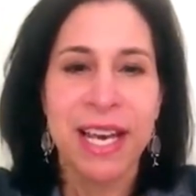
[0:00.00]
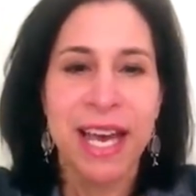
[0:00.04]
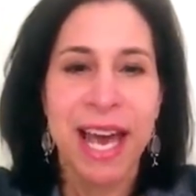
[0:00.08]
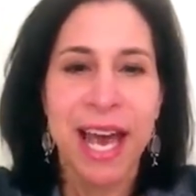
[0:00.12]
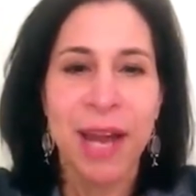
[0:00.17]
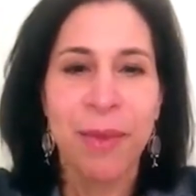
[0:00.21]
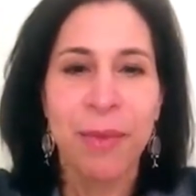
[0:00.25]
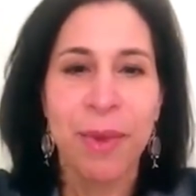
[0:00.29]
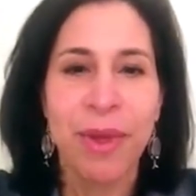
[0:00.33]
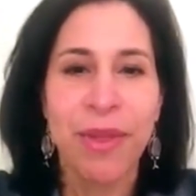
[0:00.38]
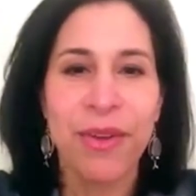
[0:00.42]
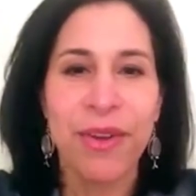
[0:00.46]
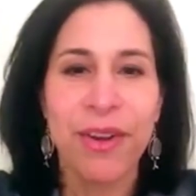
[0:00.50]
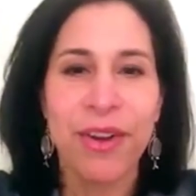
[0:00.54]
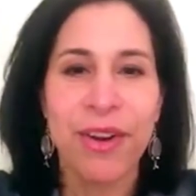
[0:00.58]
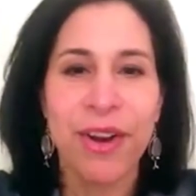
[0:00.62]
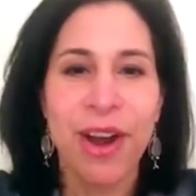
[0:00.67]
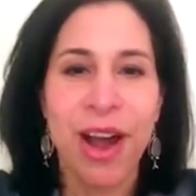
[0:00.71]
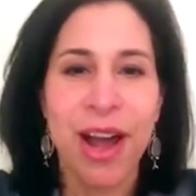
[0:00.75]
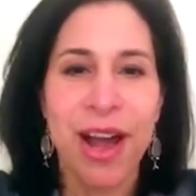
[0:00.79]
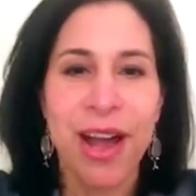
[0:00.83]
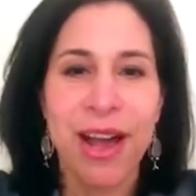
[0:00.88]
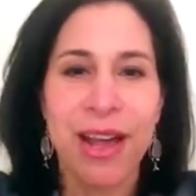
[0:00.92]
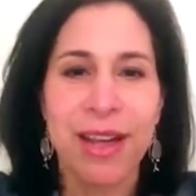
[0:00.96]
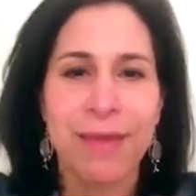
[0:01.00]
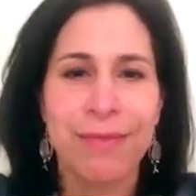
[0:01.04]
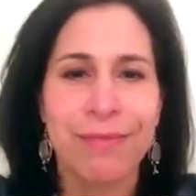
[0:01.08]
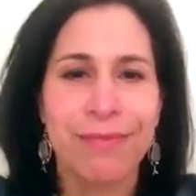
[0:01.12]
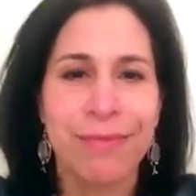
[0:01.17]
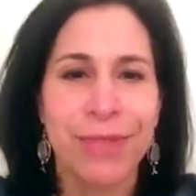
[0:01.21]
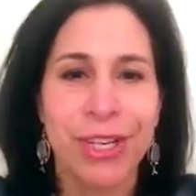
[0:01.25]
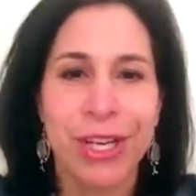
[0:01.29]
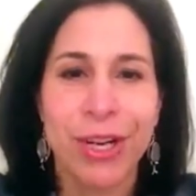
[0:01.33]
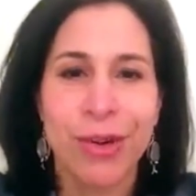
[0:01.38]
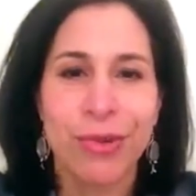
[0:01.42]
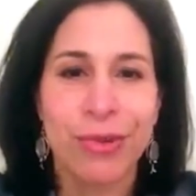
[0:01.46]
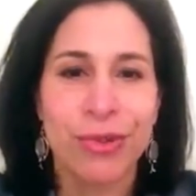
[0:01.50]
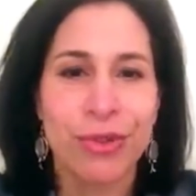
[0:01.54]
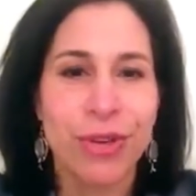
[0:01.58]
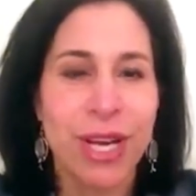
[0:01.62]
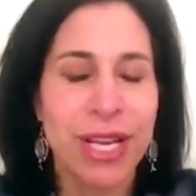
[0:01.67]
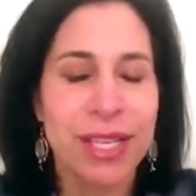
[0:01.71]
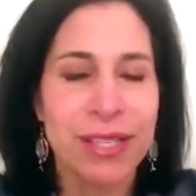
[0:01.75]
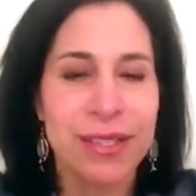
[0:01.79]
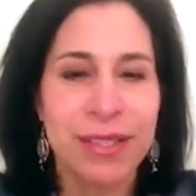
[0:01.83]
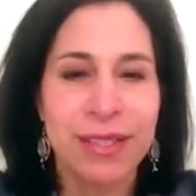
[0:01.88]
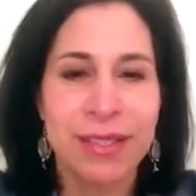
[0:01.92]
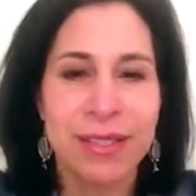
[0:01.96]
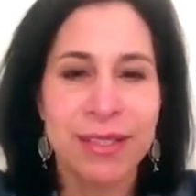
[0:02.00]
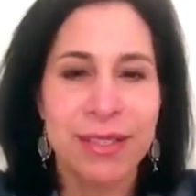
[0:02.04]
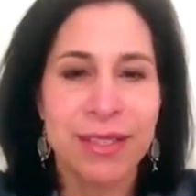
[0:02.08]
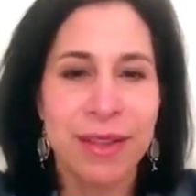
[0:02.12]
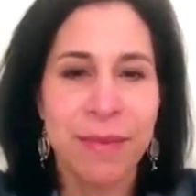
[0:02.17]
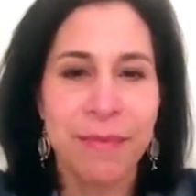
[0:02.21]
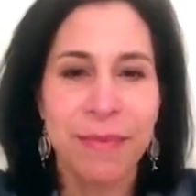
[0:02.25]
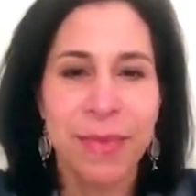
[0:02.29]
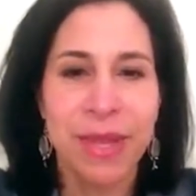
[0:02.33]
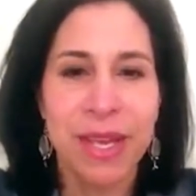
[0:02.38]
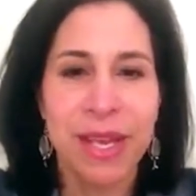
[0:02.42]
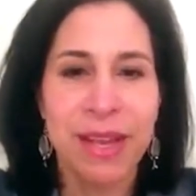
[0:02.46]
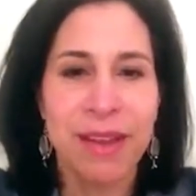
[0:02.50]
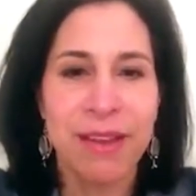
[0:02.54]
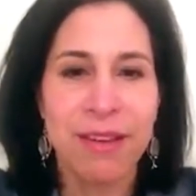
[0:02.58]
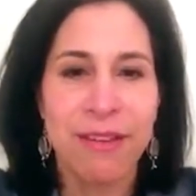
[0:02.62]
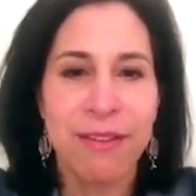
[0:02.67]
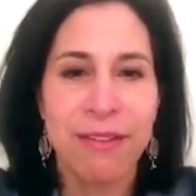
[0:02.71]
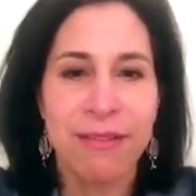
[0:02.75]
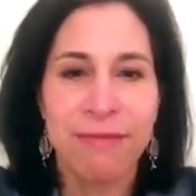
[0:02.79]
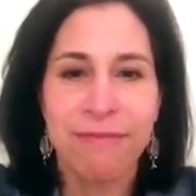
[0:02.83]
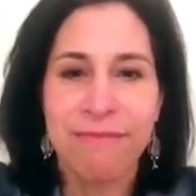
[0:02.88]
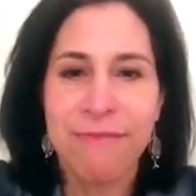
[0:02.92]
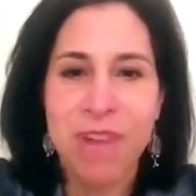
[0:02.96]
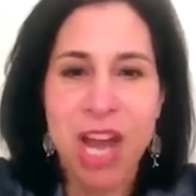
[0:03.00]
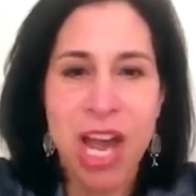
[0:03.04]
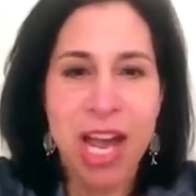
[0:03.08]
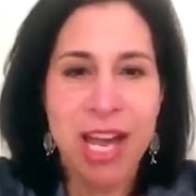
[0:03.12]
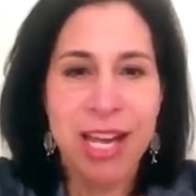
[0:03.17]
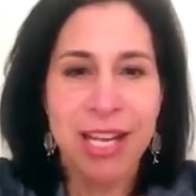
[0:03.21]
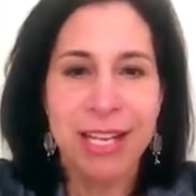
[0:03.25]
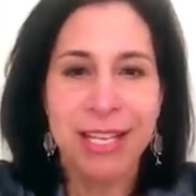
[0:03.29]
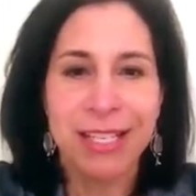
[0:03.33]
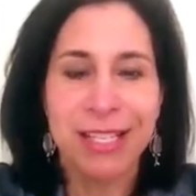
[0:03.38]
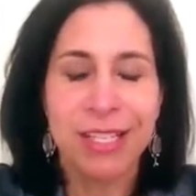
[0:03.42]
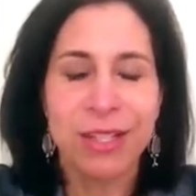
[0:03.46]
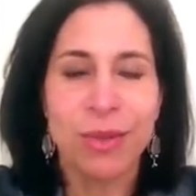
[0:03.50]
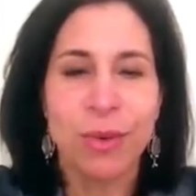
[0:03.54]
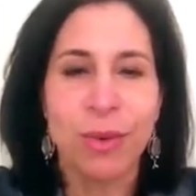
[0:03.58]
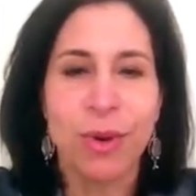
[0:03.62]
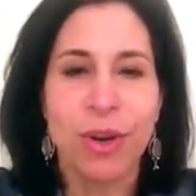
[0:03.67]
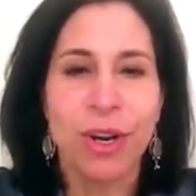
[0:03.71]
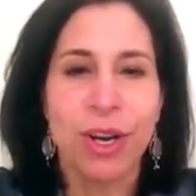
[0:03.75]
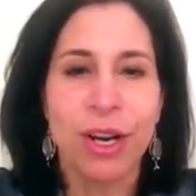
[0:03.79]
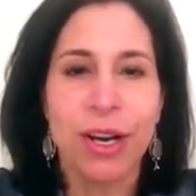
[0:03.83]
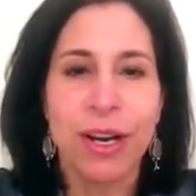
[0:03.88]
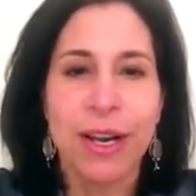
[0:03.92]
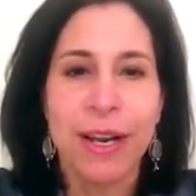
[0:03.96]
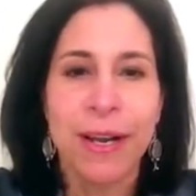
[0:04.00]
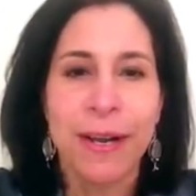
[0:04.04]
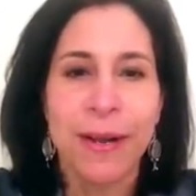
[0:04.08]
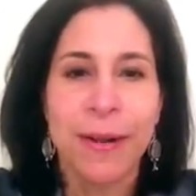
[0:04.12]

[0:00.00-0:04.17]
And whether I'm, you know, dressed in something nice or